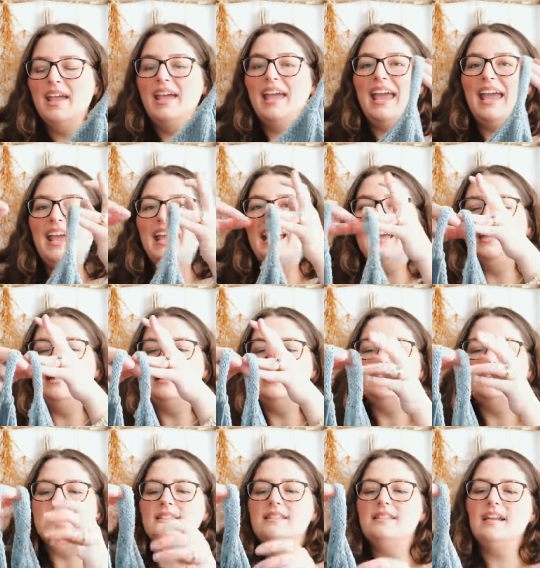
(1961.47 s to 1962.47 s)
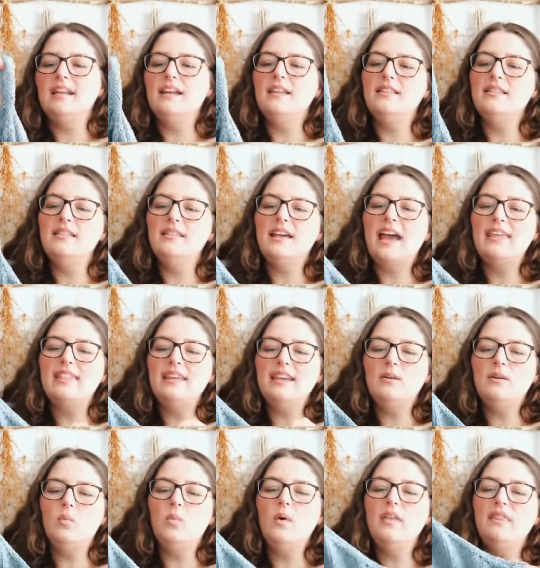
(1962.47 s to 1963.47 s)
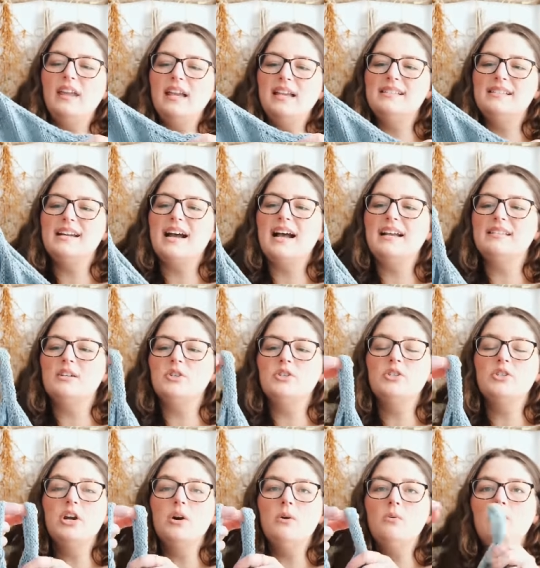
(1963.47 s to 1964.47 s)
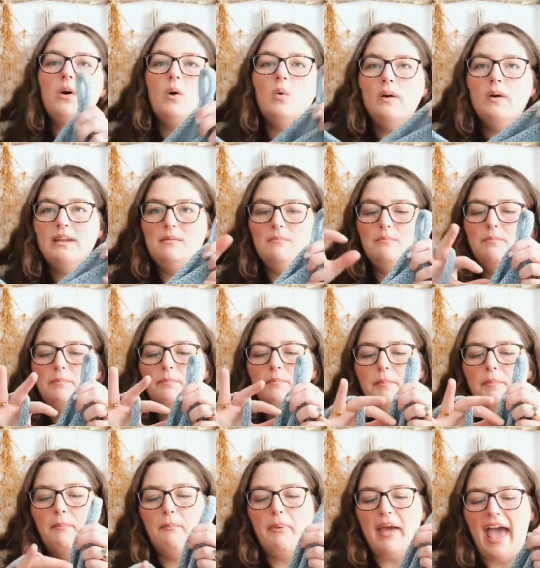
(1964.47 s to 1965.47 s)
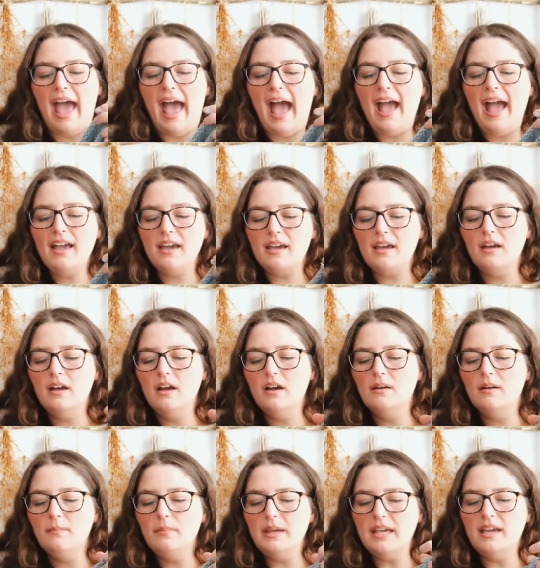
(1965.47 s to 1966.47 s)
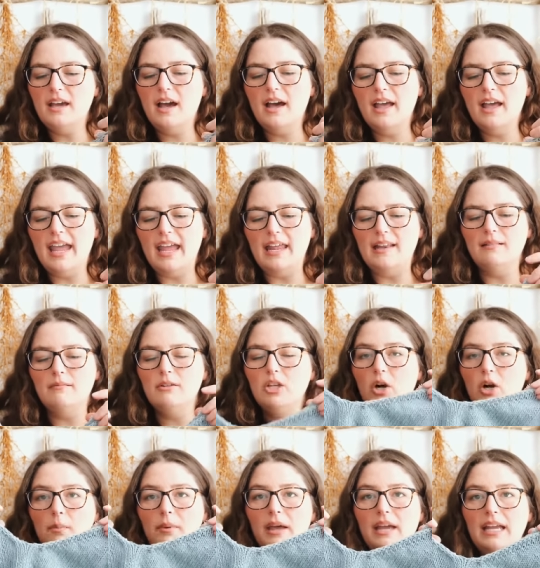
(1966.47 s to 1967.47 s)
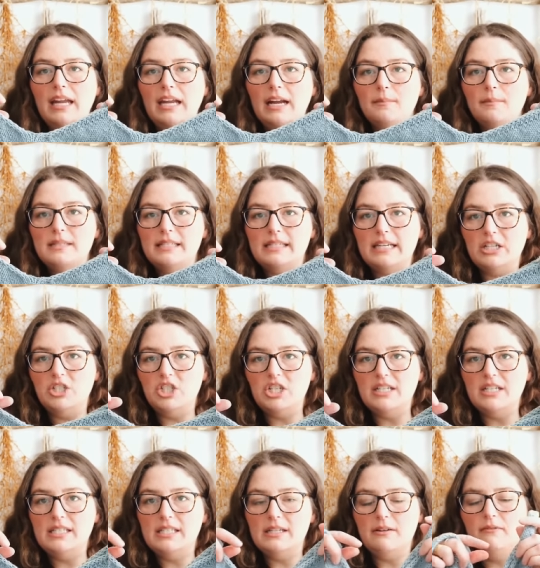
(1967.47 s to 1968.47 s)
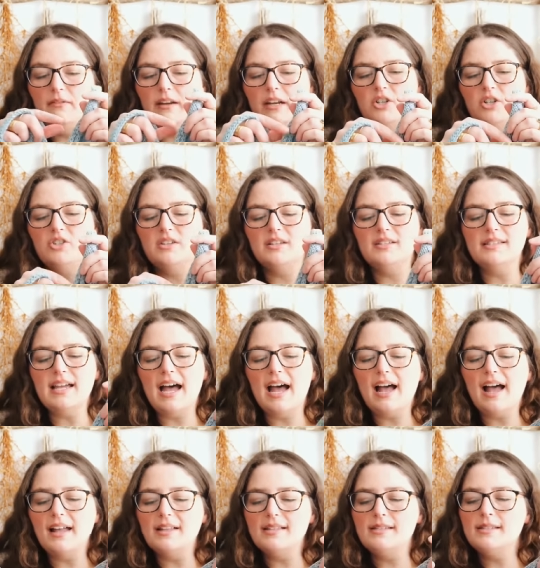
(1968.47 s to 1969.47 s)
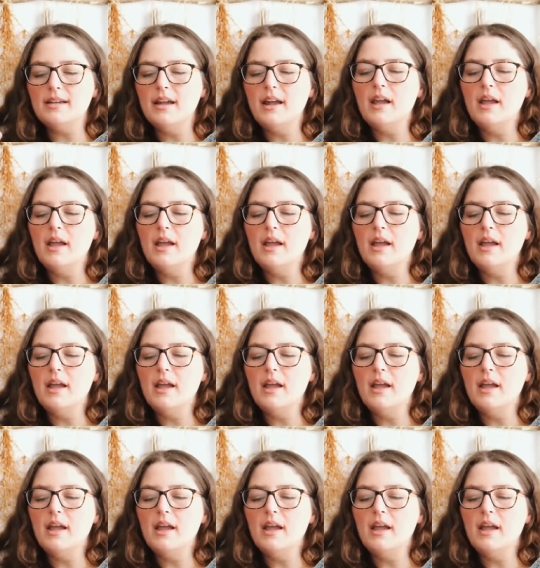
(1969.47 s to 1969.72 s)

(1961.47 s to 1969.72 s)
And I think one thing is nice, there's no going back and, you know, picking up stitches to finish the sides,